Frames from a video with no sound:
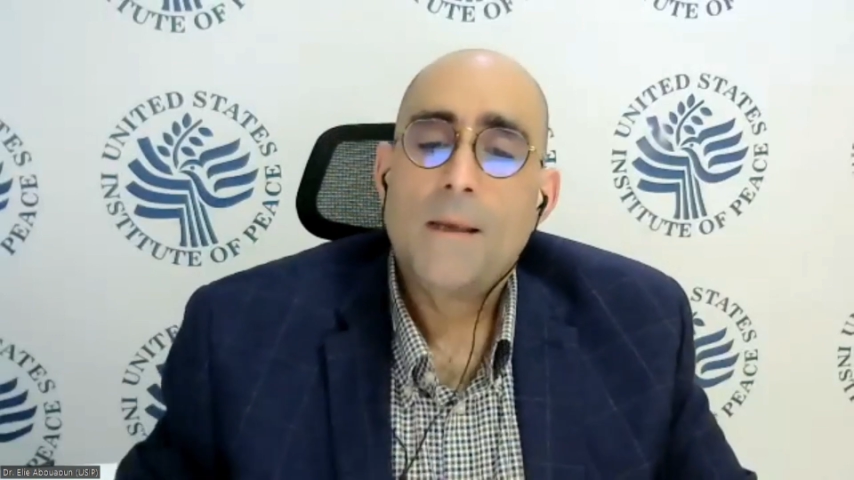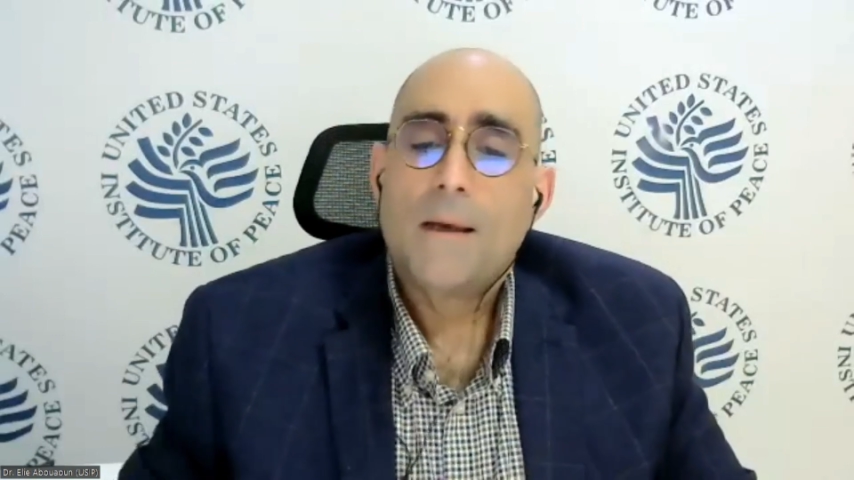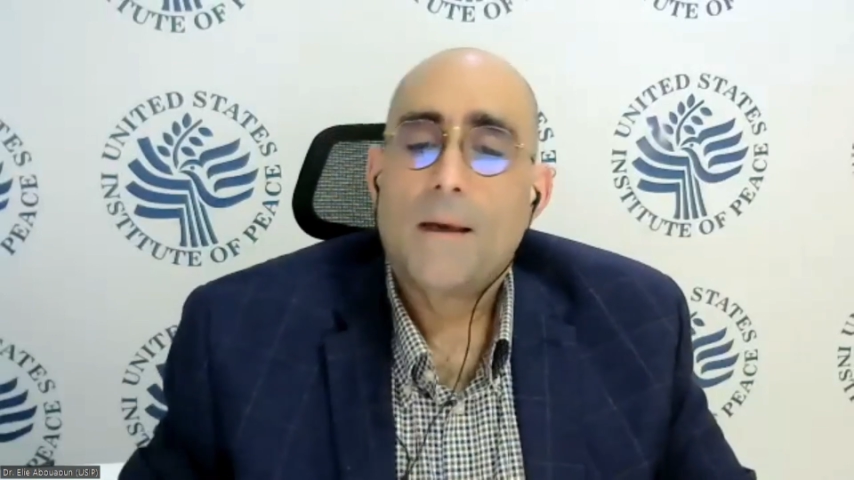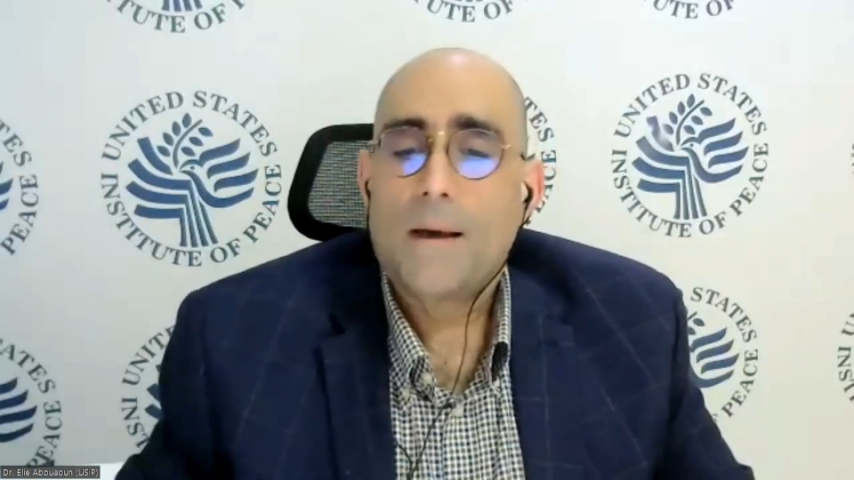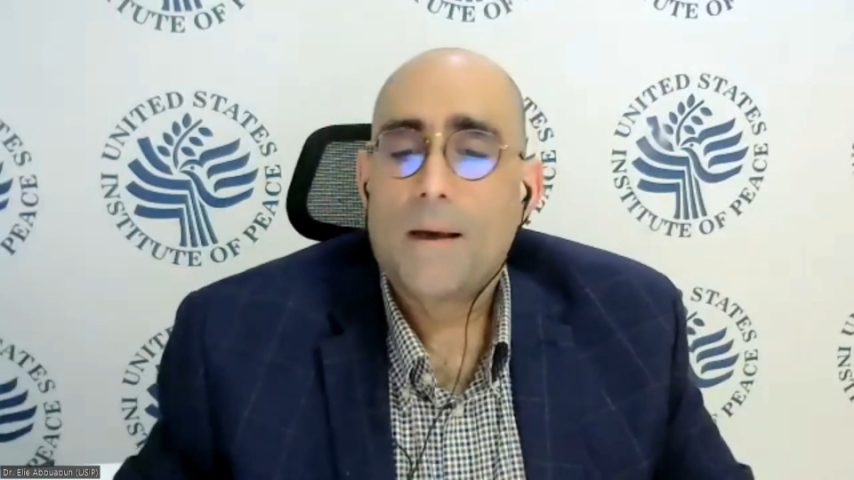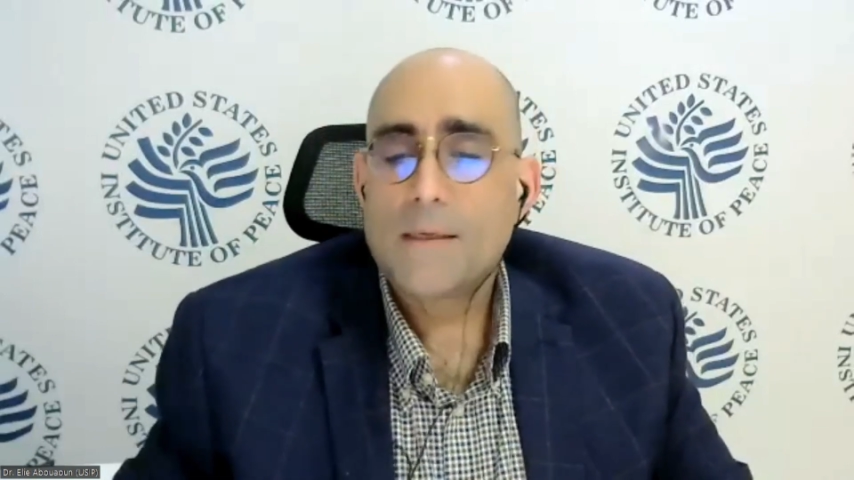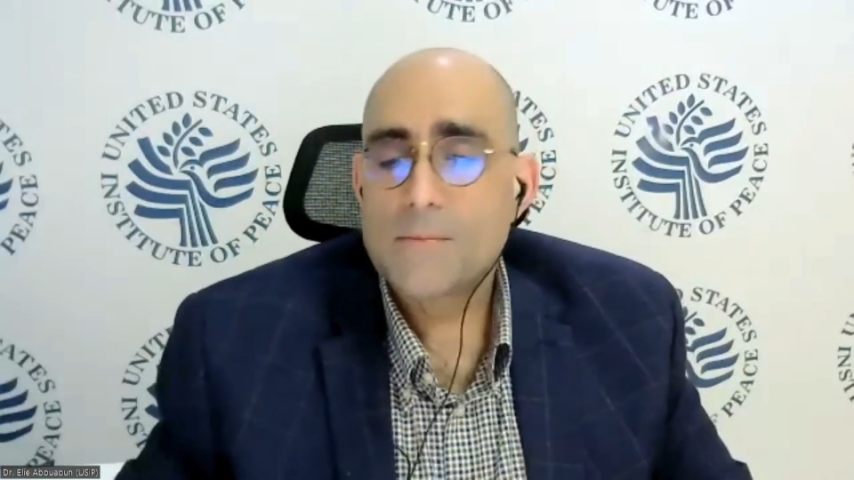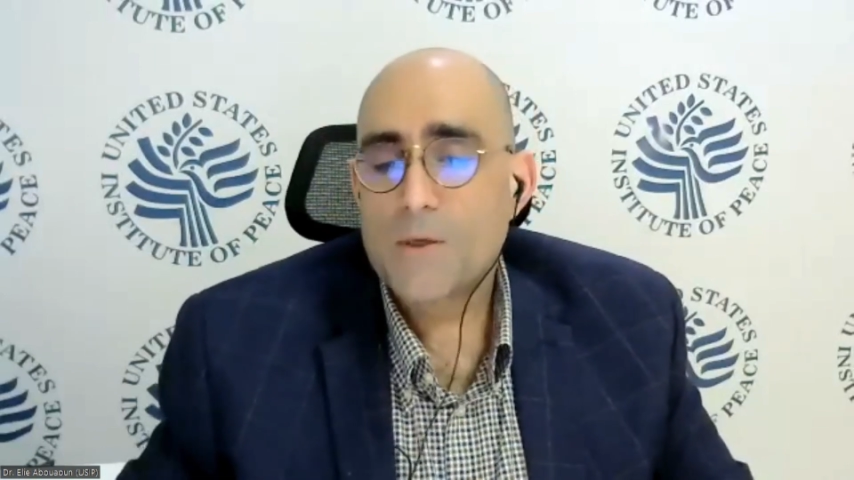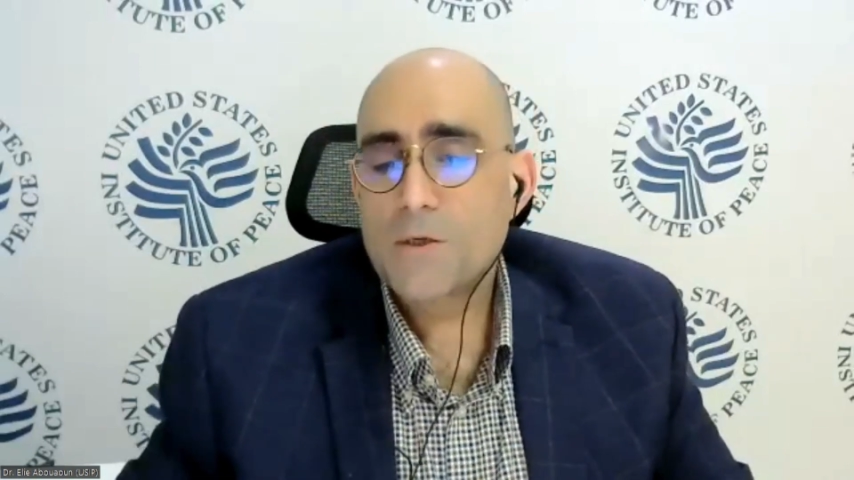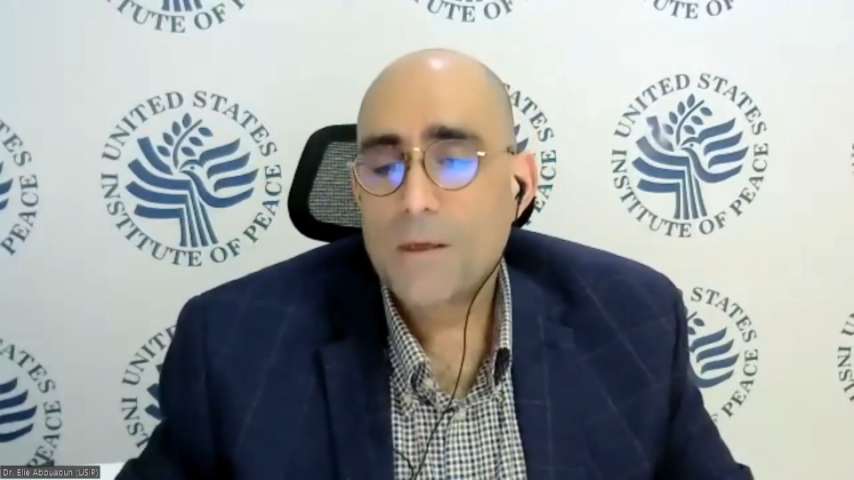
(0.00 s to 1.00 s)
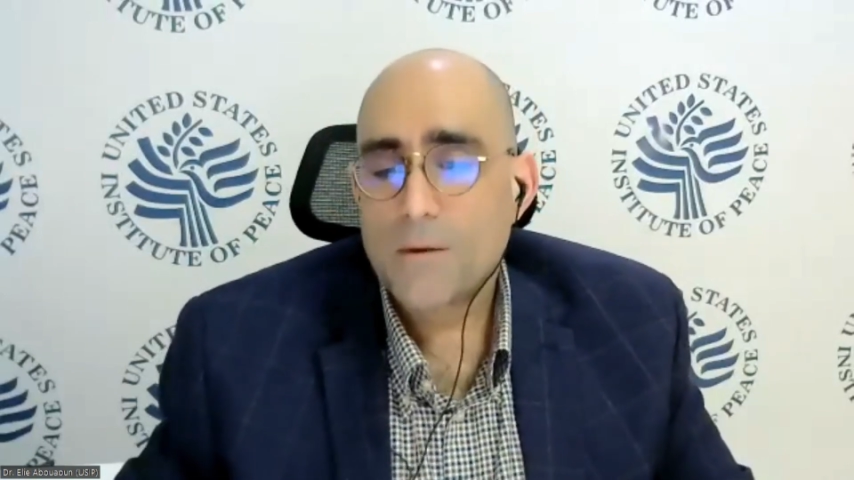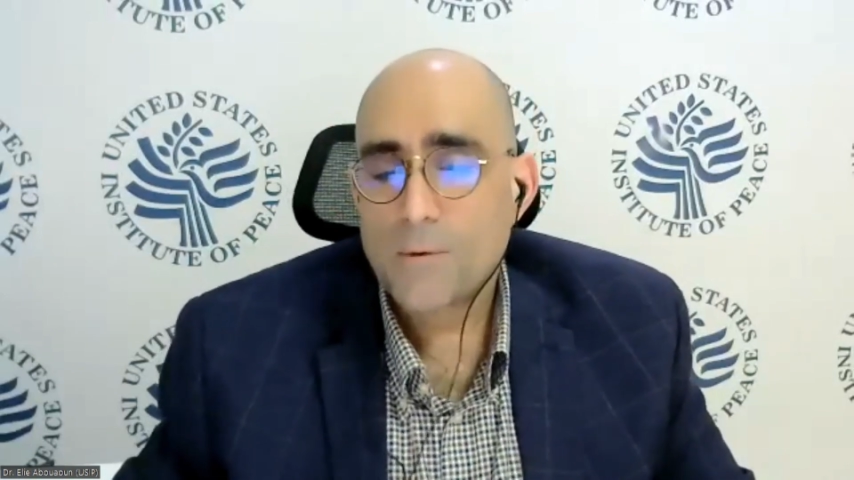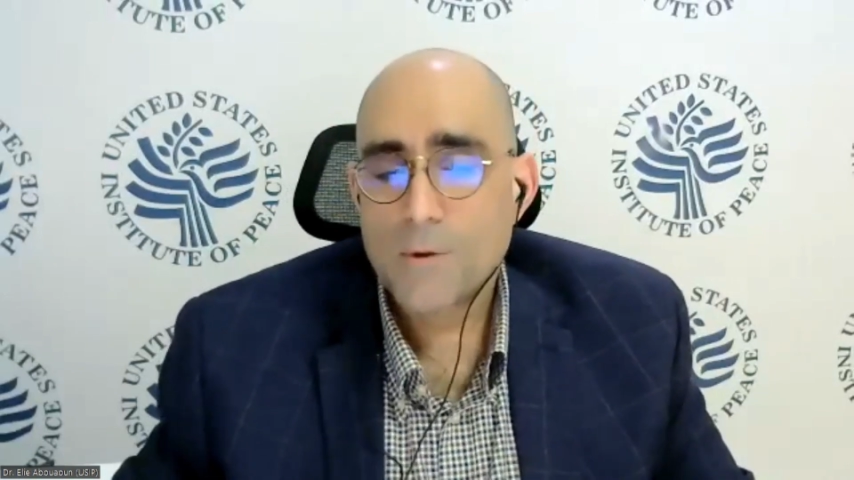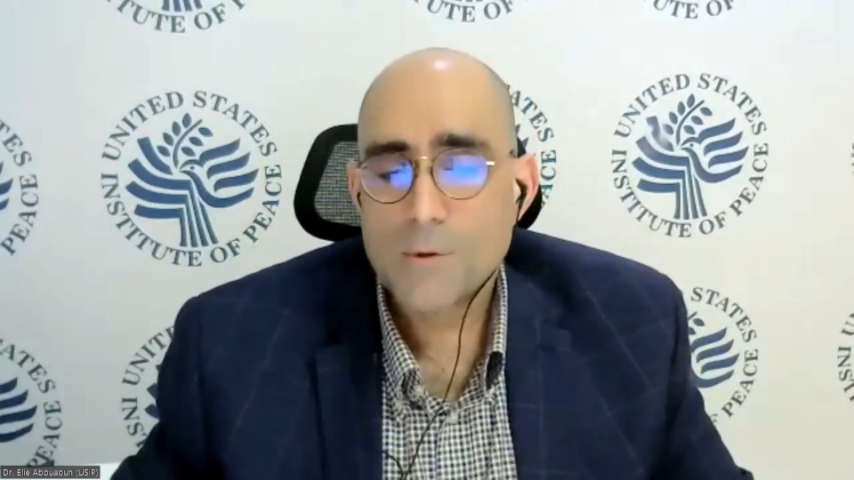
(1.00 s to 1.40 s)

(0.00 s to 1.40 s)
especially those